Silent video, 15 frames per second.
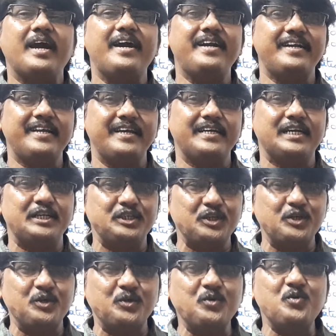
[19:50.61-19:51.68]
and
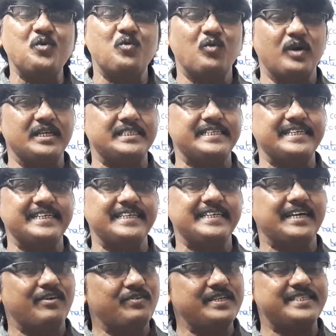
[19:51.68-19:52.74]
continue to watching
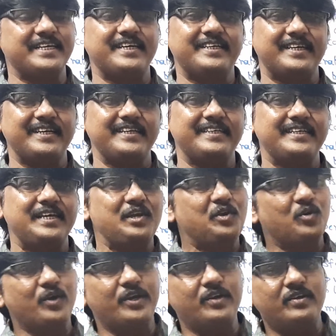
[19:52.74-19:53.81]
our channel.
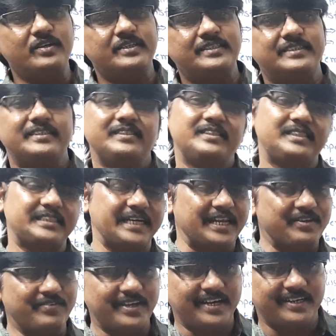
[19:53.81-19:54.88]
Okay, no? Study